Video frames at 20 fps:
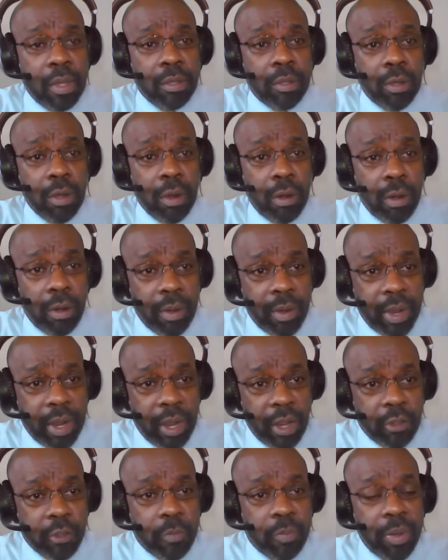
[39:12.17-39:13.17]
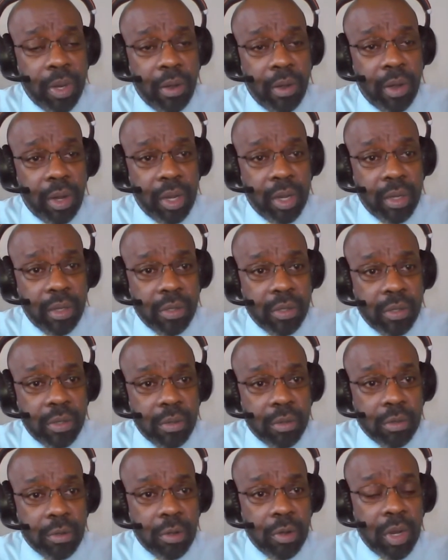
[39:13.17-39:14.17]
your experience
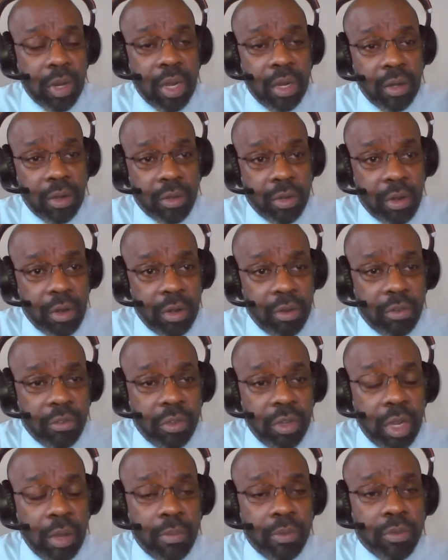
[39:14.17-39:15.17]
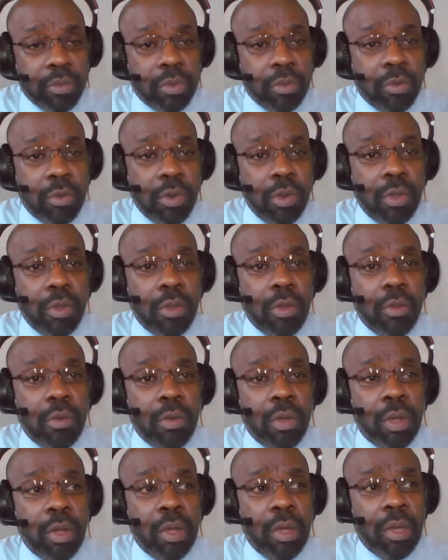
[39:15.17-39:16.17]
through internships,
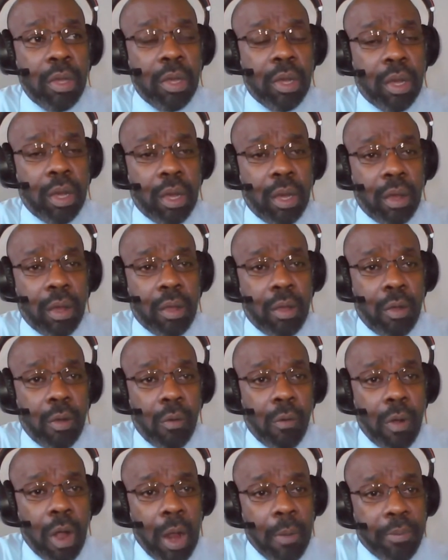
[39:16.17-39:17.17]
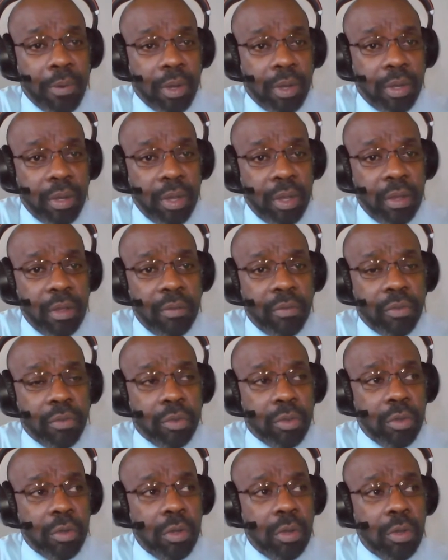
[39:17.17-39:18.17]
through uh,
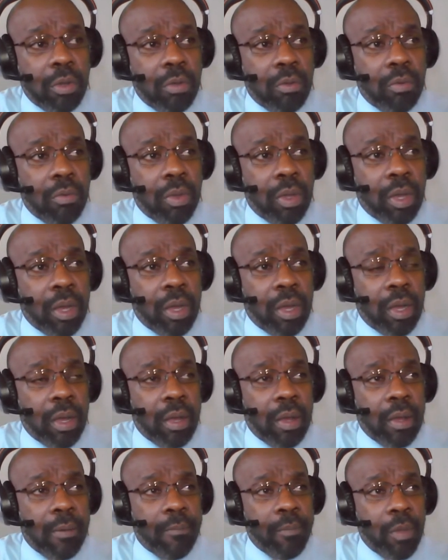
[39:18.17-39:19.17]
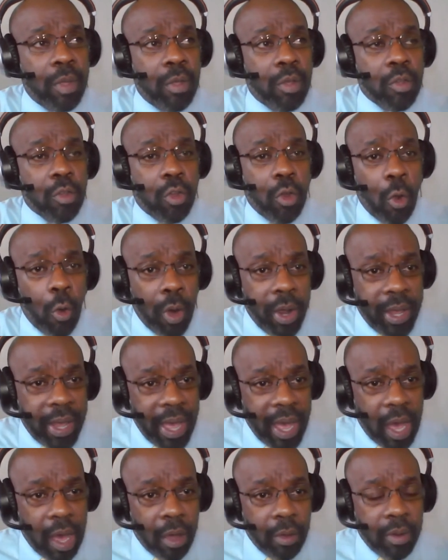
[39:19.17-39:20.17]
cooperatives, through uh, going
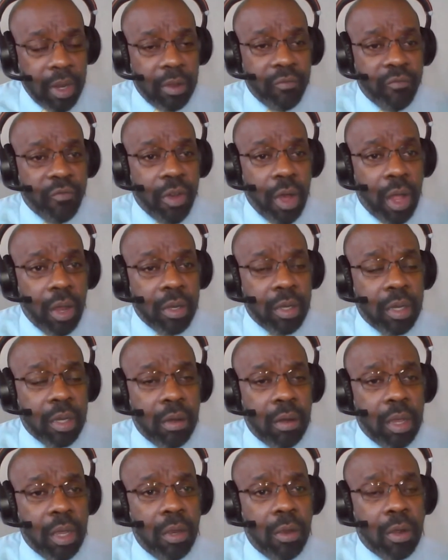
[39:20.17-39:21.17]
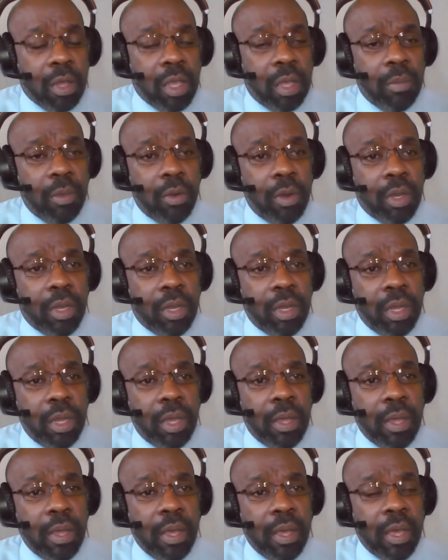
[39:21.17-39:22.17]
out and volunteering in your
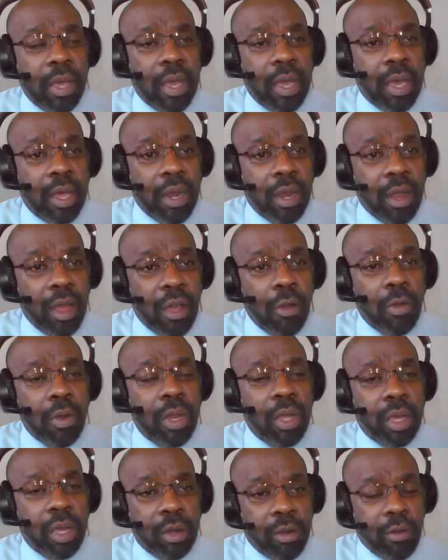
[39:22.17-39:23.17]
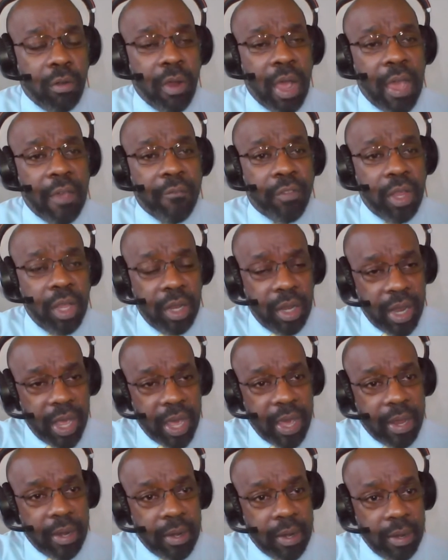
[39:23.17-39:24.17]
community and honing and crafting
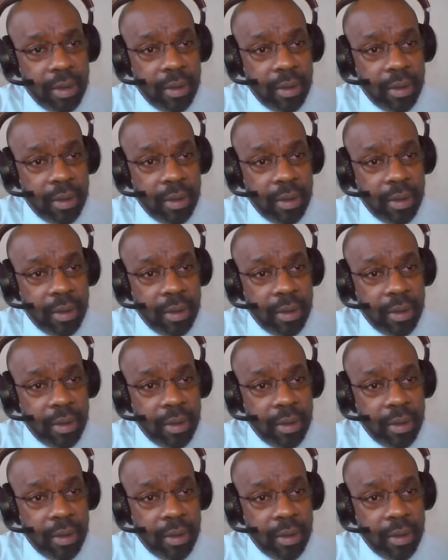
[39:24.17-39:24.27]
that